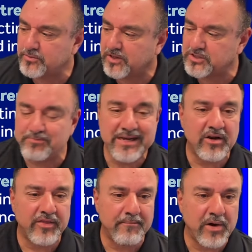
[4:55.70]
too much meat
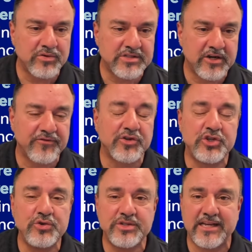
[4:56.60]
on the bones there for
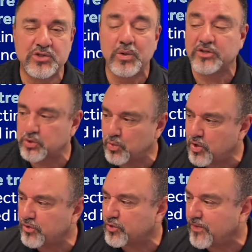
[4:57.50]
Tuesday as well. So we'll
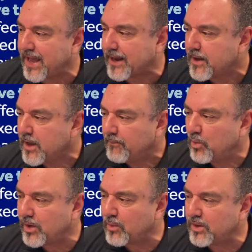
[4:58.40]
go through that.
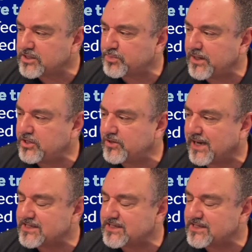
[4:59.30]
But what I want to explain to you